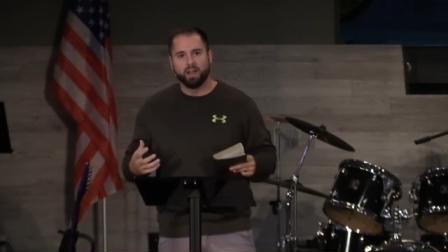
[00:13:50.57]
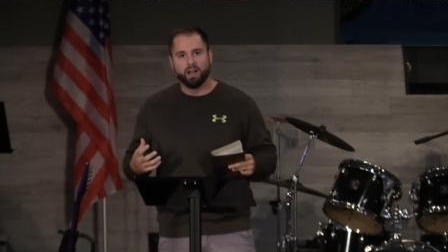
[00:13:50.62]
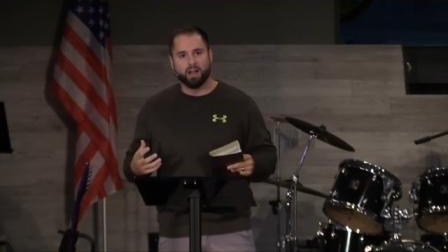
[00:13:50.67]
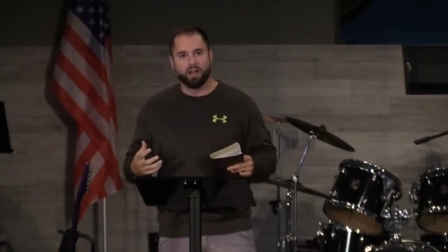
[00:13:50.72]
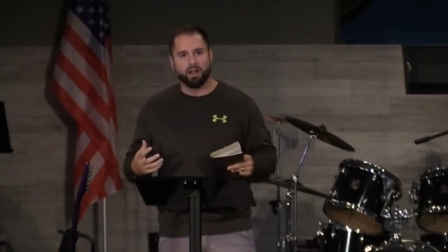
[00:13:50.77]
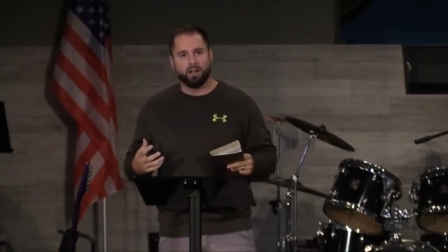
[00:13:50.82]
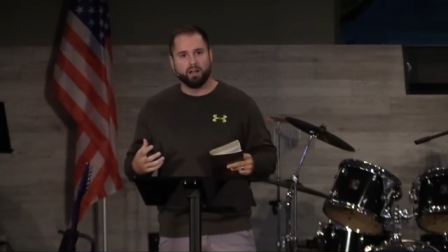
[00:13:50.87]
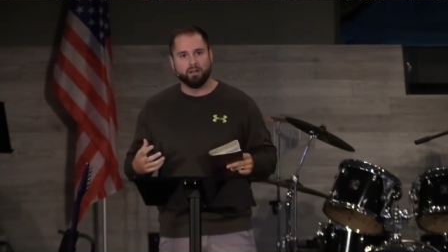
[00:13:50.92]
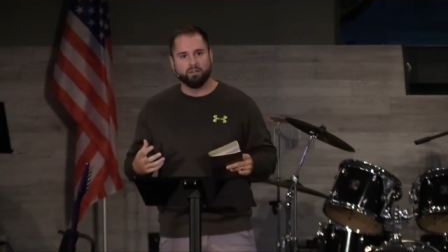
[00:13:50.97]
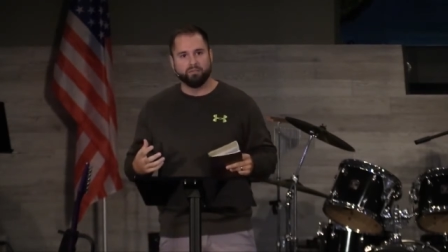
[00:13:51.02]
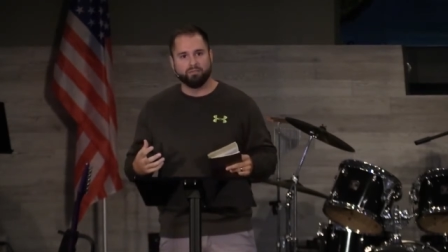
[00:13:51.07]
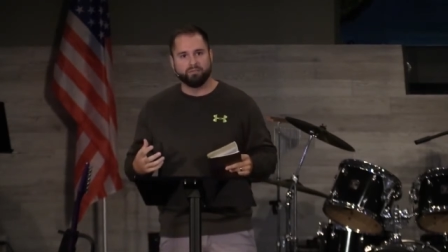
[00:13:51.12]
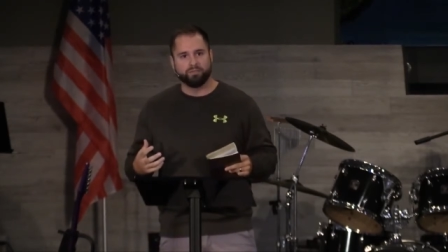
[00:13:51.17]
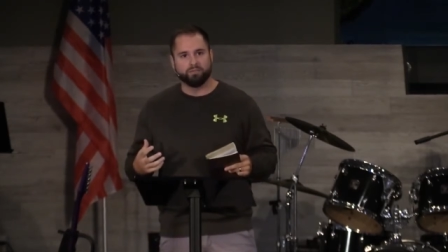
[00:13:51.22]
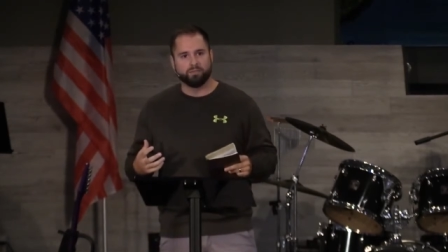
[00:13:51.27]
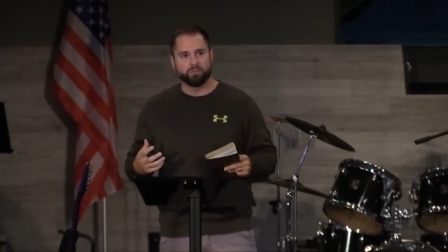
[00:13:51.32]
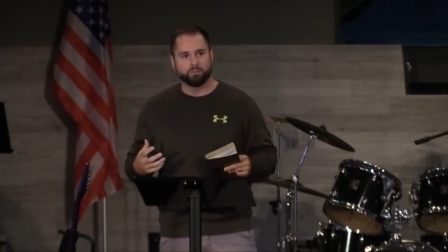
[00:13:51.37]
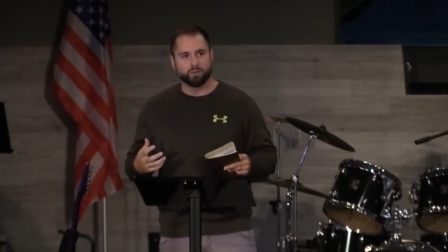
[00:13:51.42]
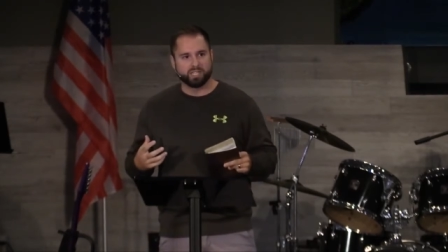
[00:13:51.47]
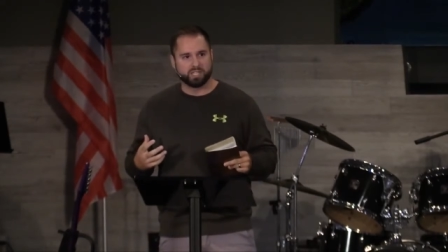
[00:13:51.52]
of
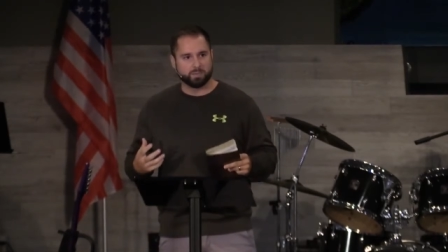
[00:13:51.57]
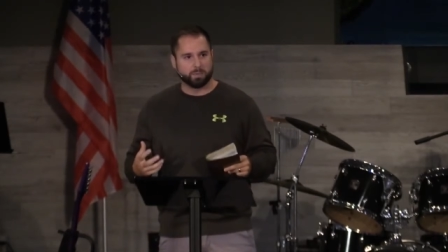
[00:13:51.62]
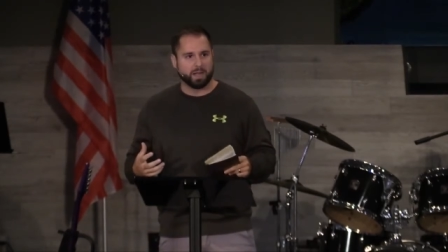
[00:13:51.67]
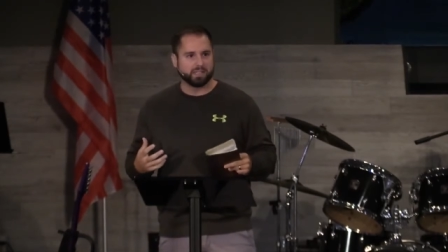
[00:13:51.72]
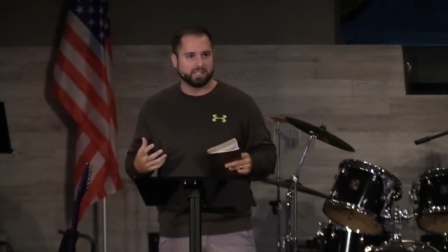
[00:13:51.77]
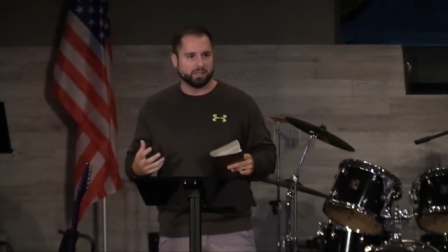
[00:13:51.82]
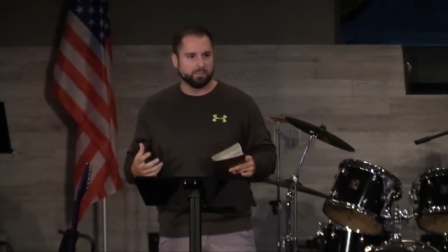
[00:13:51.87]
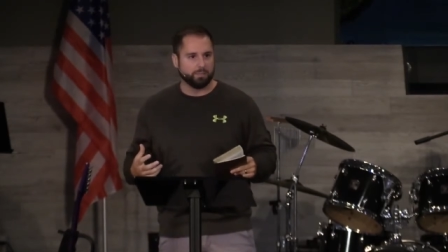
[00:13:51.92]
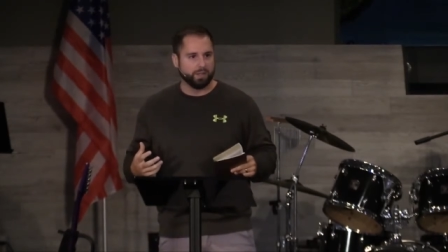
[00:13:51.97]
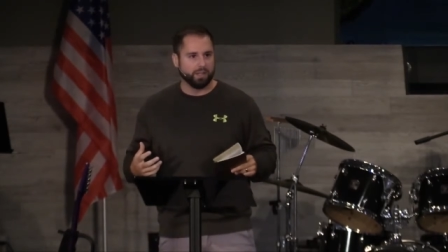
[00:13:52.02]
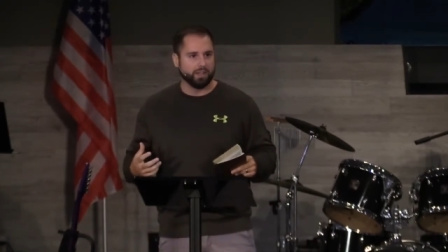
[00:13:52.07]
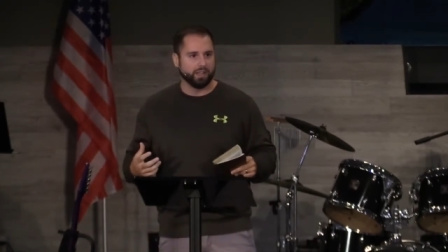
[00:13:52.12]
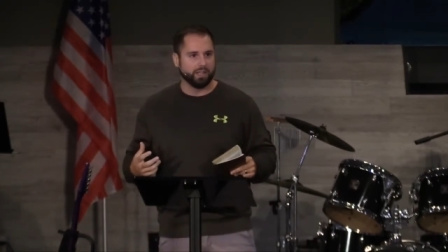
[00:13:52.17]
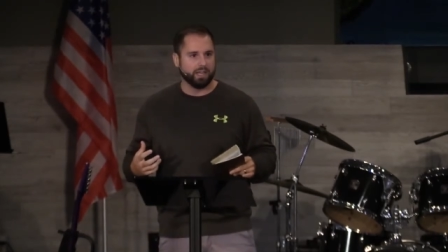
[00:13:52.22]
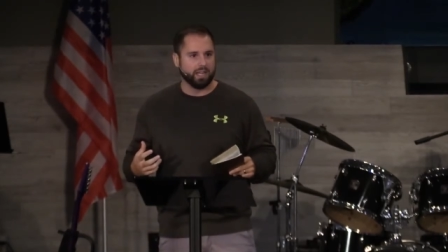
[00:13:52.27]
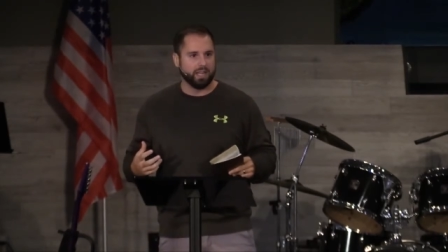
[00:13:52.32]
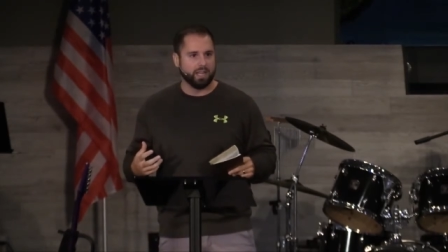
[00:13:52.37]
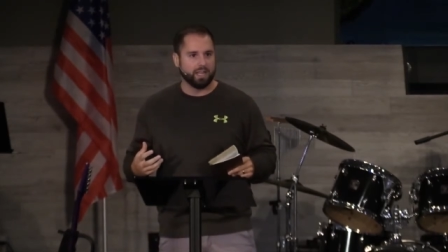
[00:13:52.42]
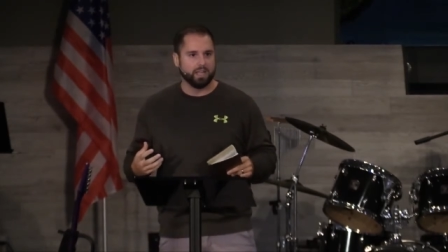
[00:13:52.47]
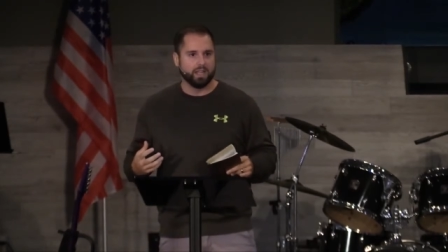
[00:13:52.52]

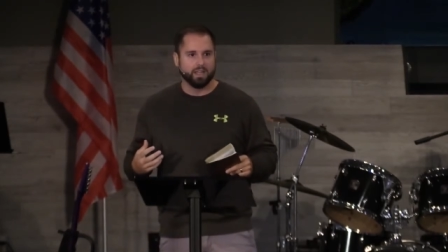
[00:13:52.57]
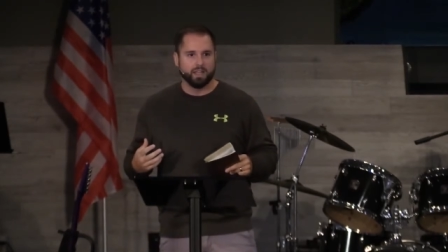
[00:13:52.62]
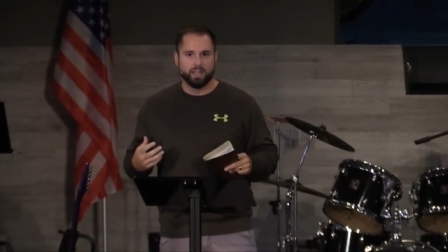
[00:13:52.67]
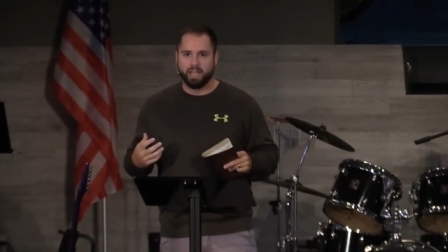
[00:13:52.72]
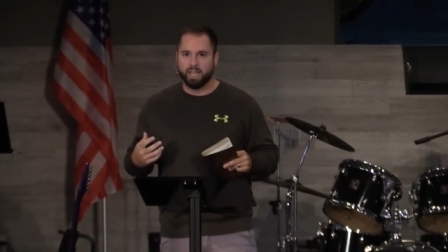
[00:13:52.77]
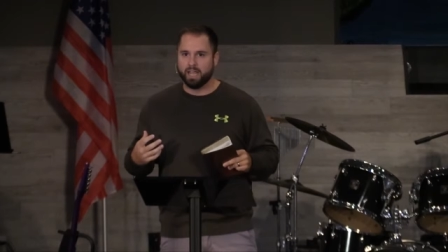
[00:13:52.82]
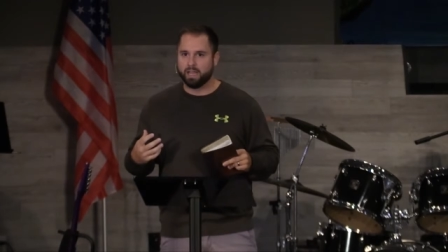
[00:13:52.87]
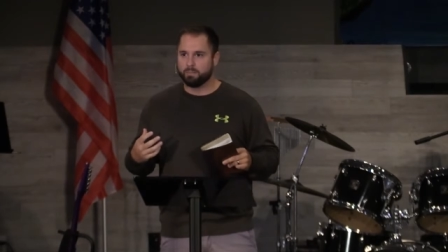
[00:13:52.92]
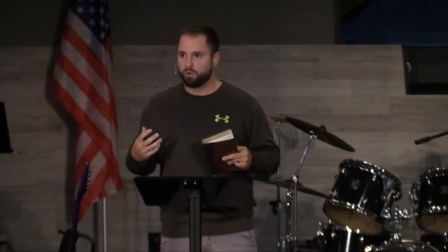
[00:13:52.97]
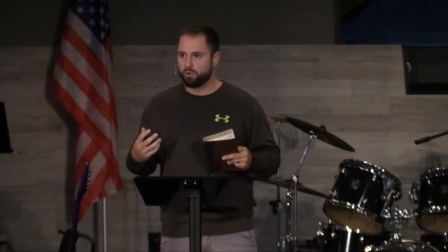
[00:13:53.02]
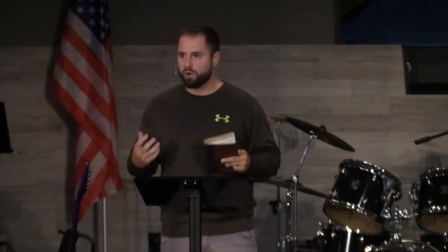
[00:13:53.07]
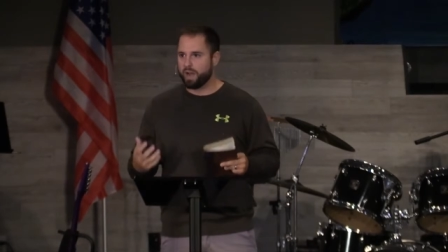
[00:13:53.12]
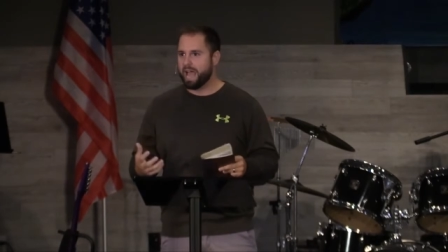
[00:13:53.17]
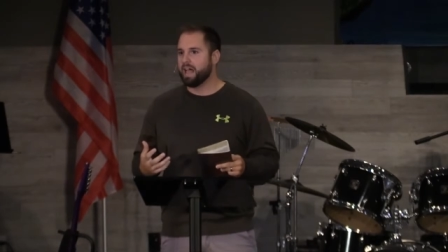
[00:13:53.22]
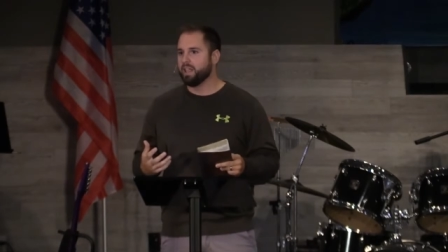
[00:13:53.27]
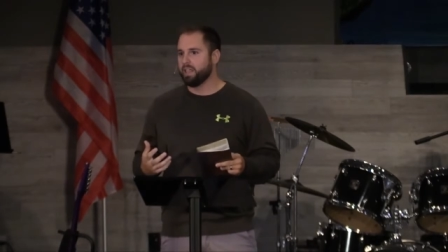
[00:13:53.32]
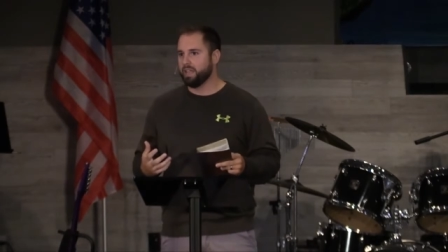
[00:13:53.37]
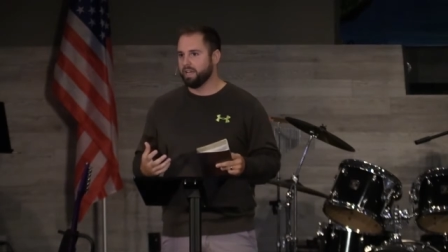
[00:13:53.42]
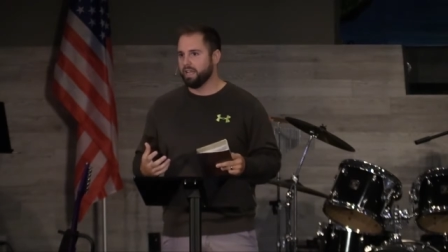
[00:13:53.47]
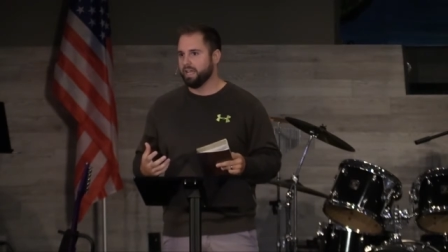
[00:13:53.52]
responsibility and
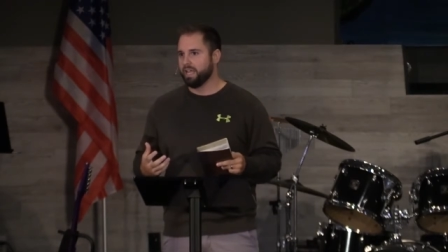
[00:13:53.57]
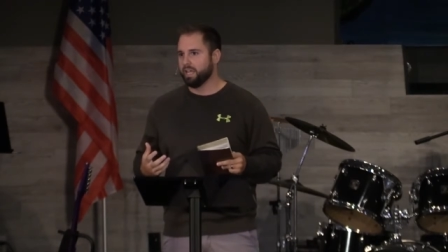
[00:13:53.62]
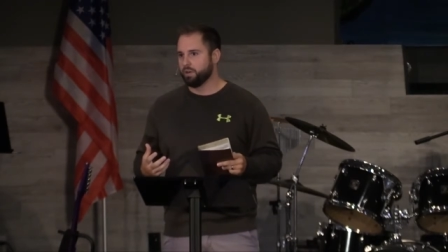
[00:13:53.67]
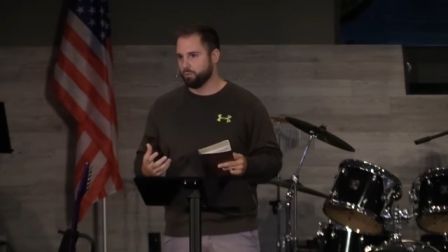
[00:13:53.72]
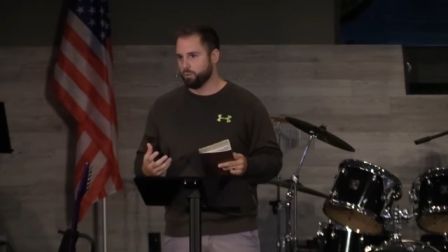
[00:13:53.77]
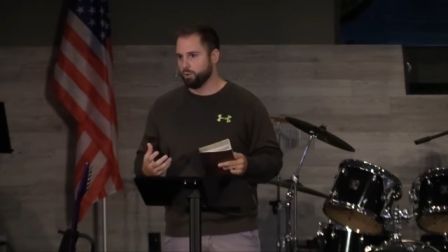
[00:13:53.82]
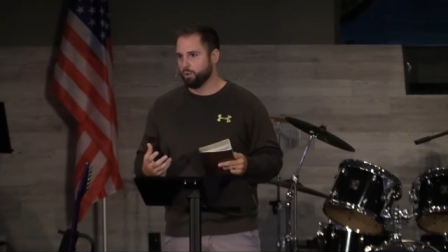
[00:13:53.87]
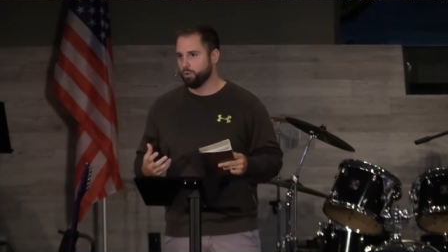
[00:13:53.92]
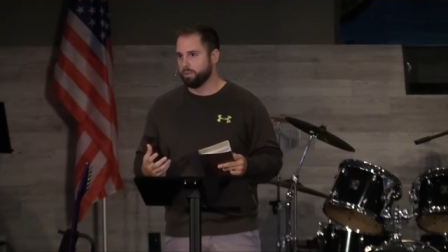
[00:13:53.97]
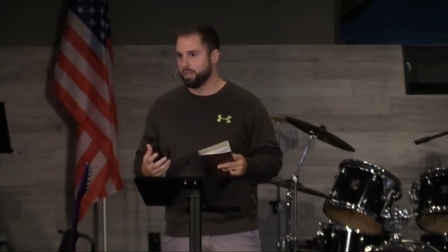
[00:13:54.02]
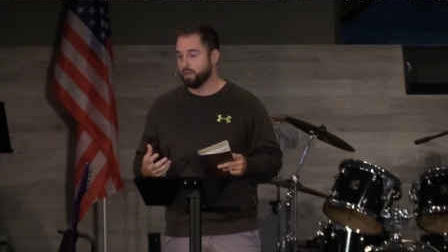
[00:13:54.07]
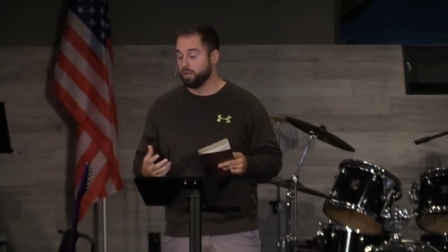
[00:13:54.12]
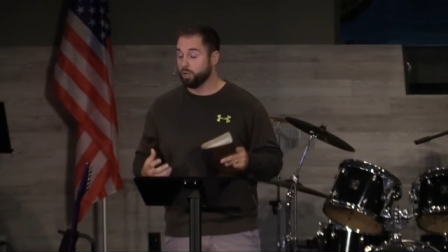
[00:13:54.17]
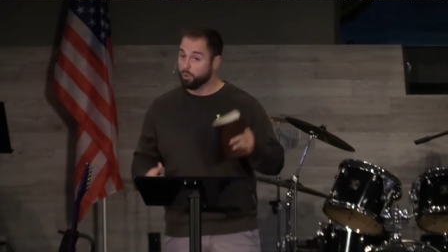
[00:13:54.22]
morality in Reuben,